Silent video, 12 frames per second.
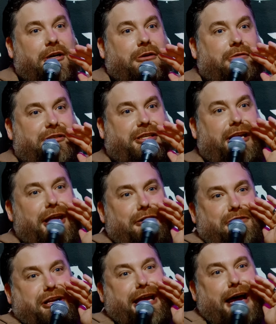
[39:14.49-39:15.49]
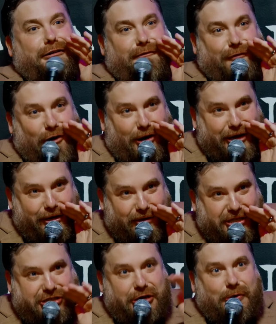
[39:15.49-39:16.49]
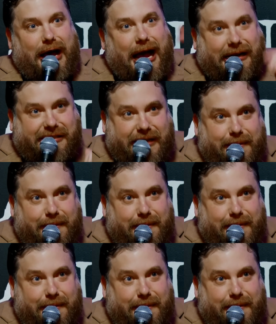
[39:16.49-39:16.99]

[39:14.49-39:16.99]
We'll see you in California. Let's do Oxy,